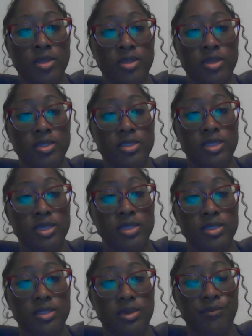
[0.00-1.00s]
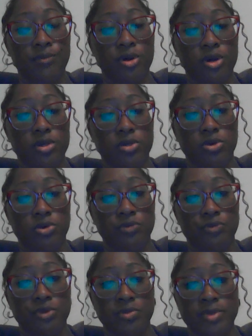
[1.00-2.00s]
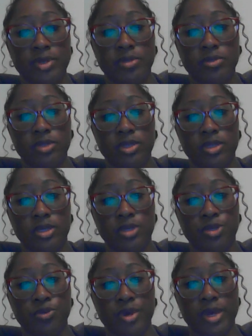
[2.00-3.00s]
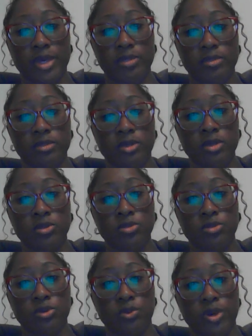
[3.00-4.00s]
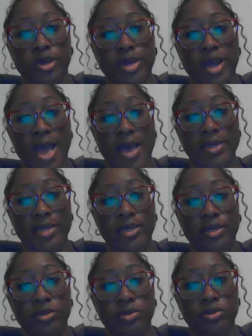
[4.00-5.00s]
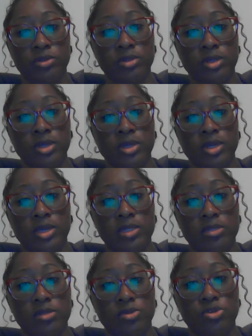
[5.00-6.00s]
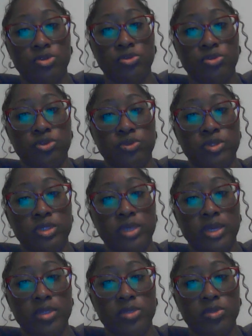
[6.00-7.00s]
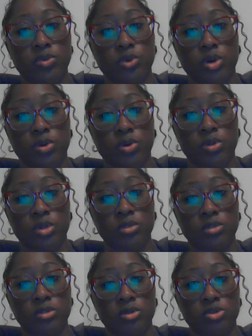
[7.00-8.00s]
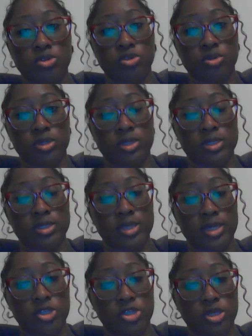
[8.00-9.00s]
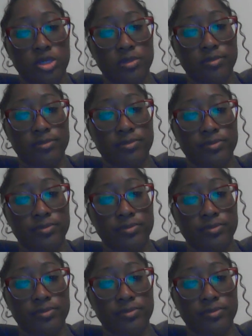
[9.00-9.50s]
The tendency for adult females in the US to wear high heels is due to sex role socialization.